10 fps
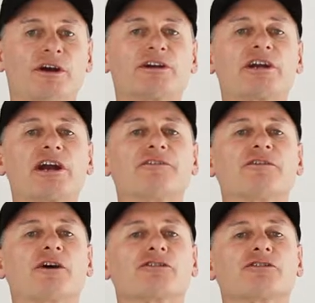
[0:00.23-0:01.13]
G'day
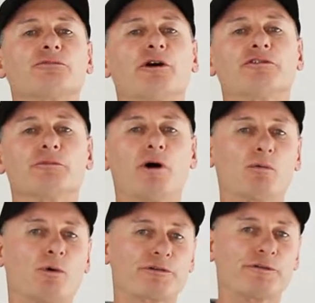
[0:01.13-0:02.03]
folks, Rod from My
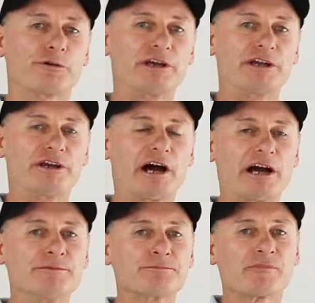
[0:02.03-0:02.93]
Water Filter here
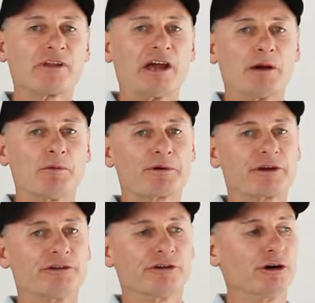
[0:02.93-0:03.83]
today. And what we're going
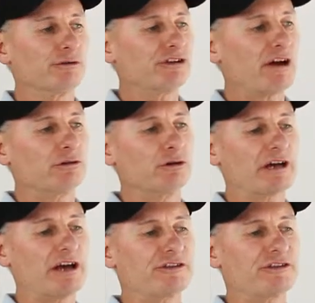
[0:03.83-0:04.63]
to do is have a look at